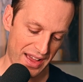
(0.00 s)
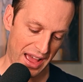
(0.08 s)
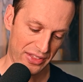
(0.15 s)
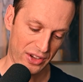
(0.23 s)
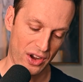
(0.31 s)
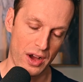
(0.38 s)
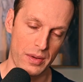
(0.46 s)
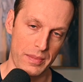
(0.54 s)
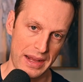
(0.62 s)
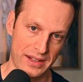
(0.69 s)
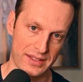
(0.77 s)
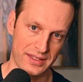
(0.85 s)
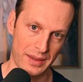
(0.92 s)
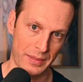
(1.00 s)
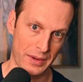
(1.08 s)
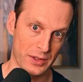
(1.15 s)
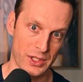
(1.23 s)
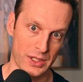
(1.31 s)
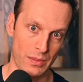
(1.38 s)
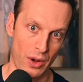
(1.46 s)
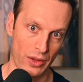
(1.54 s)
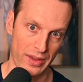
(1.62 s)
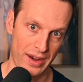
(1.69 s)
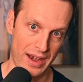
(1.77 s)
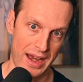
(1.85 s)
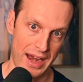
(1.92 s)
Ethicon makes something that's
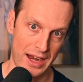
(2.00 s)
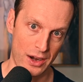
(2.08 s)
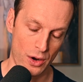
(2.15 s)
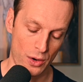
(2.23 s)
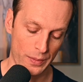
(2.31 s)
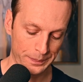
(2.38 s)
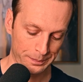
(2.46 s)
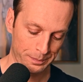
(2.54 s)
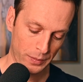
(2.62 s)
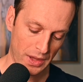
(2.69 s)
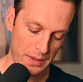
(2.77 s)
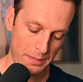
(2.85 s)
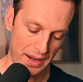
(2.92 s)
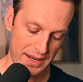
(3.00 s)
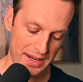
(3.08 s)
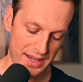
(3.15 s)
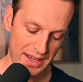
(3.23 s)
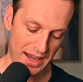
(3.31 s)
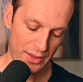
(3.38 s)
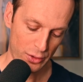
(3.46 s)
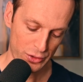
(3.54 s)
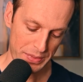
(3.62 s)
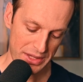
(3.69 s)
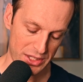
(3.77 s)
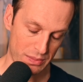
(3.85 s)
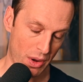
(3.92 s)
smaller than an 80 but uh, those will
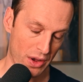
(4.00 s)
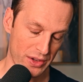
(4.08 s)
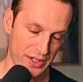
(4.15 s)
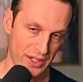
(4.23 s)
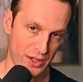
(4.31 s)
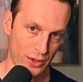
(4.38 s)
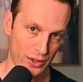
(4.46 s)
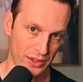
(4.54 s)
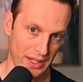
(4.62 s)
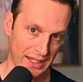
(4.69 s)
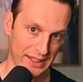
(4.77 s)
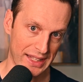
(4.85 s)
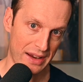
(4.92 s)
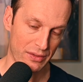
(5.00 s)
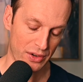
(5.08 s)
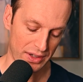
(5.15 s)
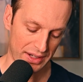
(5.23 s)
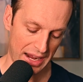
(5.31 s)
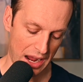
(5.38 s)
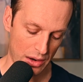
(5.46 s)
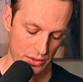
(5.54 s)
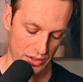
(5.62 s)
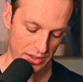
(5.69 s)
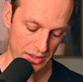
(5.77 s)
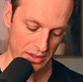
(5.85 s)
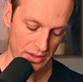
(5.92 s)
be the smallest that you'll likely ever
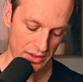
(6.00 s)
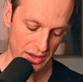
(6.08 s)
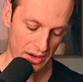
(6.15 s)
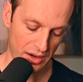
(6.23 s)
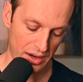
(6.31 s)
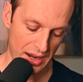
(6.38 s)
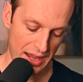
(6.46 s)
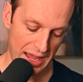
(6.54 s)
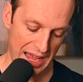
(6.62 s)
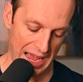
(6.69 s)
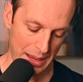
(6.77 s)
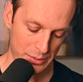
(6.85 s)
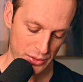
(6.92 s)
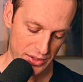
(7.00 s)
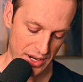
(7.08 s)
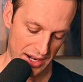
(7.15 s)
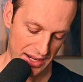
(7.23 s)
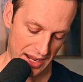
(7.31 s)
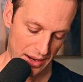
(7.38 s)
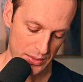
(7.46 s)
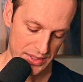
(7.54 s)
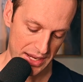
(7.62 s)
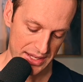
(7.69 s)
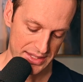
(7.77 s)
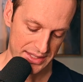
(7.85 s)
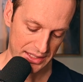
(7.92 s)
encounter. They're they're absolutely tiny. I would
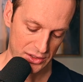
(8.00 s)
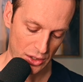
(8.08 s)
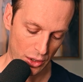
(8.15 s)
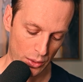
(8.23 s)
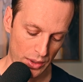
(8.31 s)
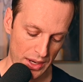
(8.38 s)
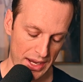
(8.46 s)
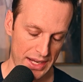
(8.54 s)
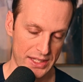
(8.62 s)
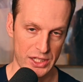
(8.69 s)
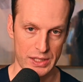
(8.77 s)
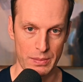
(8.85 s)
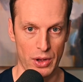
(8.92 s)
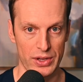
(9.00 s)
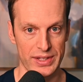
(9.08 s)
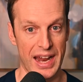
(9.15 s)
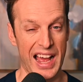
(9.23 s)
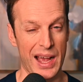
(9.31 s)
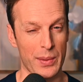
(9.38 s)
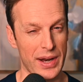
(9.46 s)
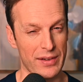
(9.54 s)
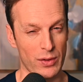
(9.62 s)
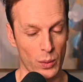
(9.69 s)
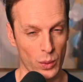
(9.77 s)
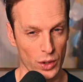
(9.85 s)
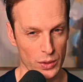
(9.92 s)
say a 60 is the smallest that I would
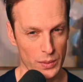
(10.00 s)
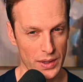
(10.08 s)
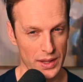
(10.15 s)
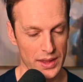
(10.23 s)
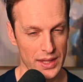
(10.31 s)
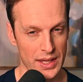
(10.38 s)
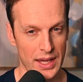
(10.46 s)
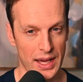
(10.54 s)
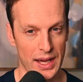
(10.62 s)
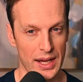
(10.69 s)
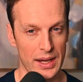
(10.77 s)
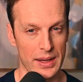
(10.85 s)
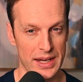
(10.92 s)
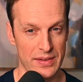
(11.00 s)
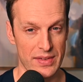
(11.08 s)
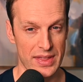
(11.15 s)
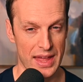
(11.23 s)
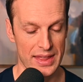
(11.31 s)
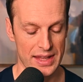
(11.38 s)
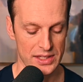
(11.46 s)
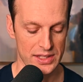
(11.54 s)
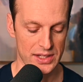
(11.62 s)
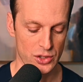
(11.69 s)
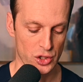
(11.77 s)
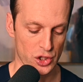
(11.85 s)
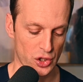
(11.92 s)
ever work with, uh, and even then, that's
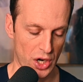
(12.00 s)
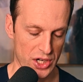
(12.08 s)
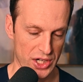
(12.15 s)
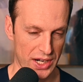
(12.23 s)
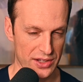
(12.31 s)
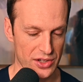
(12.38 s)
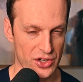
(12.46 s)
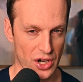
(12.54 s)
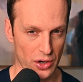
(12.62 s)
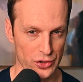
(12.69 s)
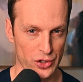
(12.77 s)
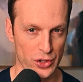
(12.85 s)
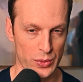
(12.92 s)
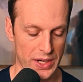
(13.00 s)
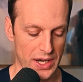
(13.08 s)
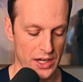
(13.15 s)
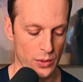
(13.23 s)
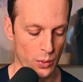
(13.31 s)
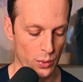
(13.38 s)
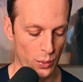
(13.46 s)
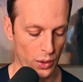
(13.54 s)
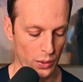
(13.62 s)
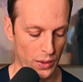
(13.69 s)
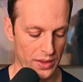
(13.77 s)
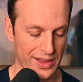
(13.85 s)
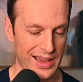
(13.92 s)
stretching it. As a general surgeon, we tend to
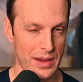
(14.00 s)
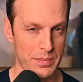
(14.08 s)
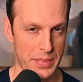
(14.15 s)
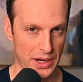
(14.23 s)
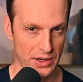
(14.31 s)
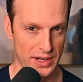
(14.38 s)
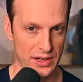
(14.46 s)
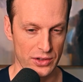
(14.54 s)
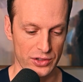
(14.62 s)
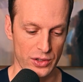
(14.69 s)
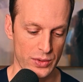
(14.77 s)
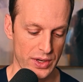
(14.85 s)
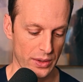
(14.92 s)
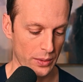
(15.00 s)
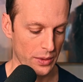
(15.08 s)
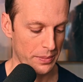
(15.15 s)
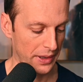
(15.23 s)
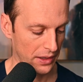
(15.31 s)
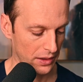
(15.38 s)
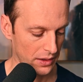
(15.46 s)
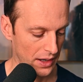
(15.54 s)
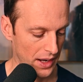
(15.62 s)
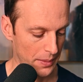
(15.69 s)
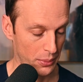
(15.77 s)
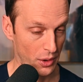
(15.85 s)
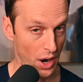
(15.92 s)
work with bigger needles because we're dealing with bigger
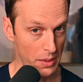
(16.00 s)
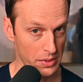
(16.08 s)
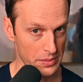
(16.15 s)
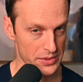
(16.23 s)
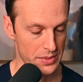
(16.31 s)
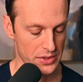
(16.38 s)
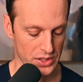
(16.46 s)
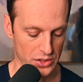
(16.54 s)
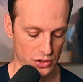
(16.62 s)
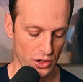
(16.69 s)
uh, problems, especially as a